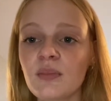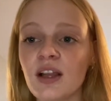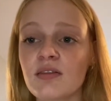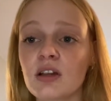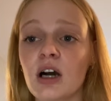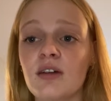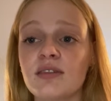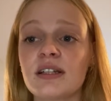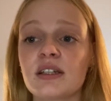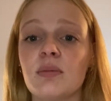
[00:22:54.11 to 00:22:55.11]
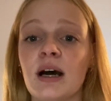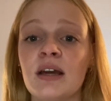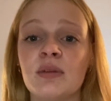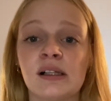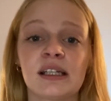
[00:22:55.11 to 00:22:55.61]
have the confidence in my
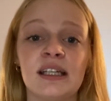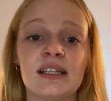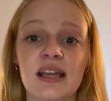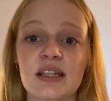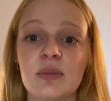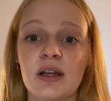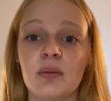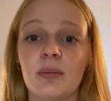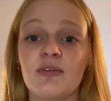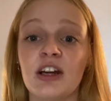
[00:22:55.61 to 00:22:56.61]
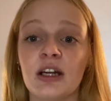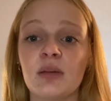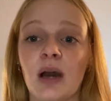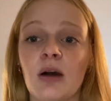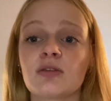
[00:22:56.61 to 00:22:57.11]
abilities has been a very
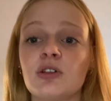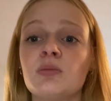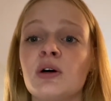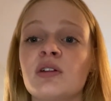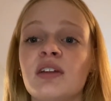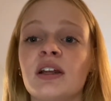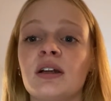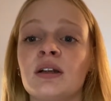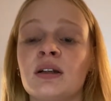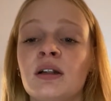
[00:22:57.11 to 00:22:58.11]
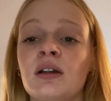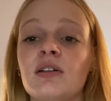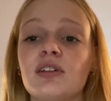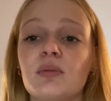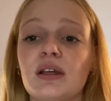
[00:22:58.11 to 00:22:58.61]
powerful motivator
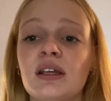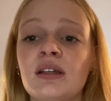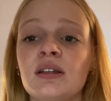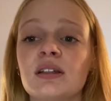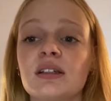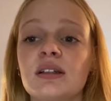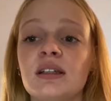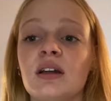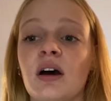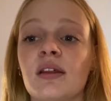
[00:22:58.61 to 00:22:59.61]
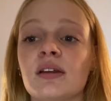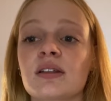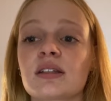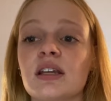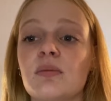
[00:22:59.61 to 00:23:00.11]
for me to lead
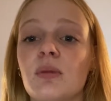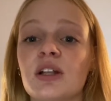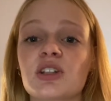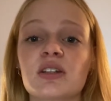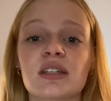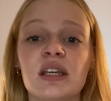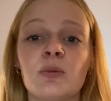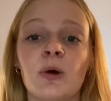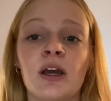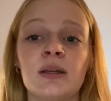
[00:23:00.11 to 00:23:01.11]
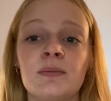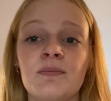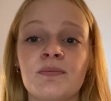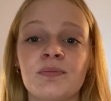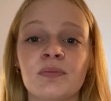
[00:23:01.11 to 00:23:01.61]
others in much the same way.
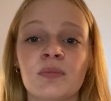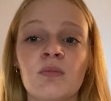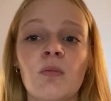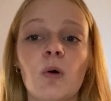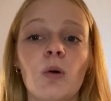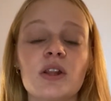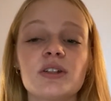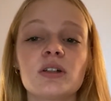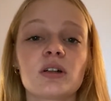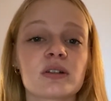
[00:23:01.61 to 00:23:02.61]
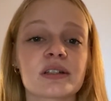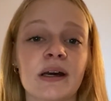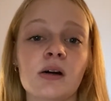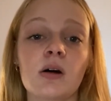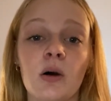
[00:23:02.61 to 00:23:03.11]
Once a Girl
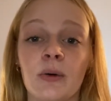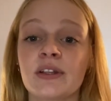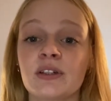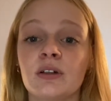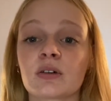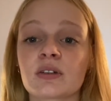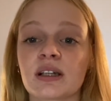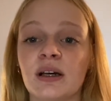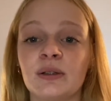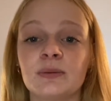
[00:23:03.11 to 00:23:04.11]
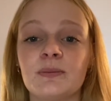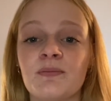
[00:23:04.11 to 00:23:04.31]
Scout, always a Girl Scout.